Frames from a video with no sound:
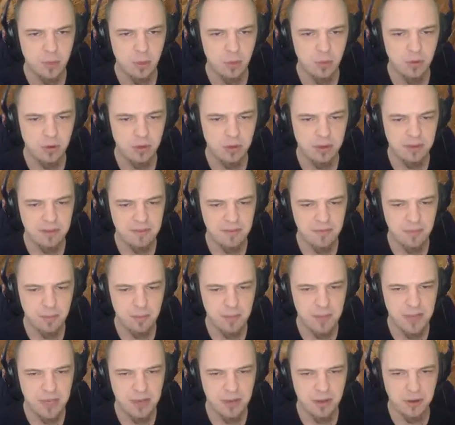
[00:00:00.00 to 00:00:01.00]
But we're looking for
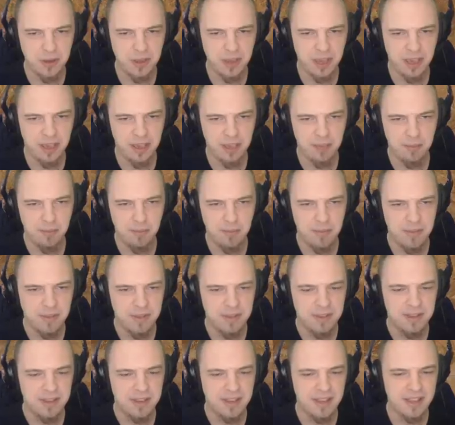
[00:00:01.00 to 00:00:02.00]
bigger game.
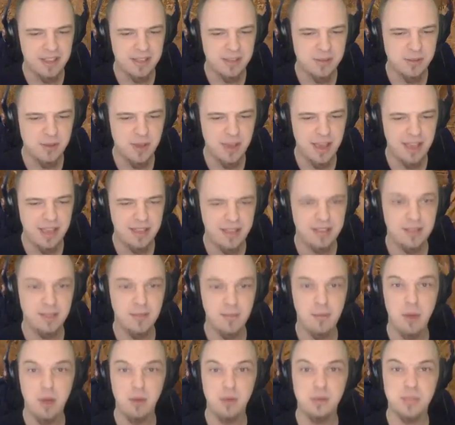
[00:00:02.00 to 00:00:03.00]
That's right, the
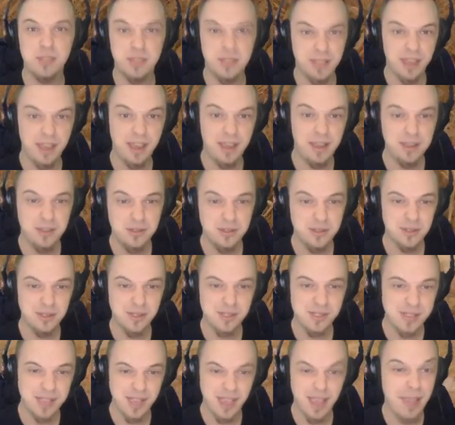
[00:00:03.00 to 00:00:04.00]
most
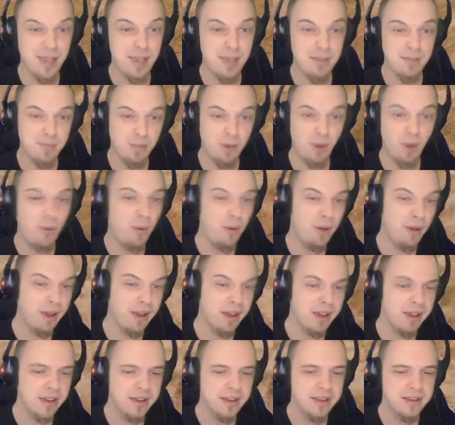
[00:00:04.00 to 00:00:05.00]
dangerous game, boy.
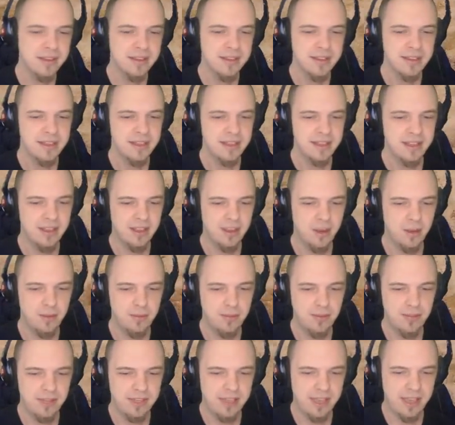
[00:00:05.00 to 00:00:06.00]
And
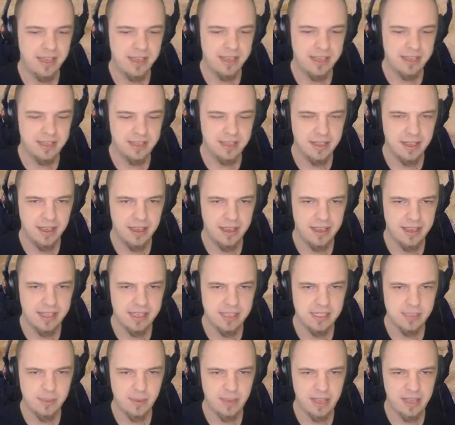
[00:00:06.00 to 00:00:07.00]
hopefully I can uh,
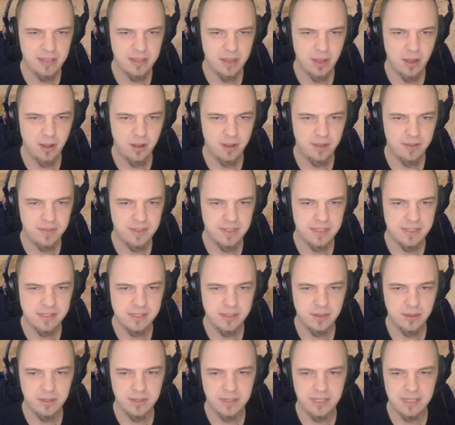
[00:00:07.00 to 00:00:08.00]
expend all of this
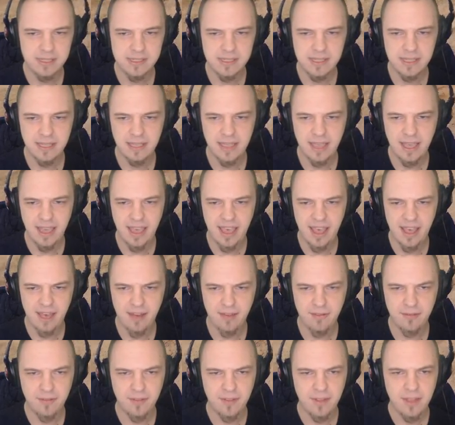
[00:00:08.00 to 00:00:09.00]
goodness that I
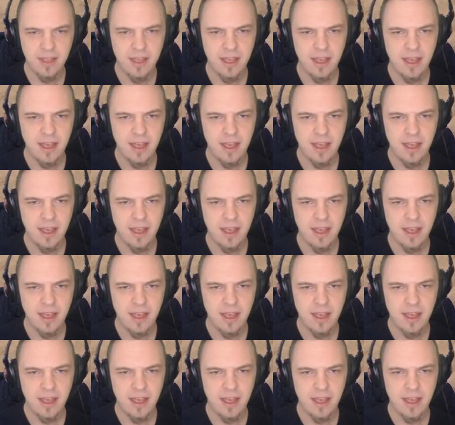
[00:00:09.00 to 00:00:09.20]
have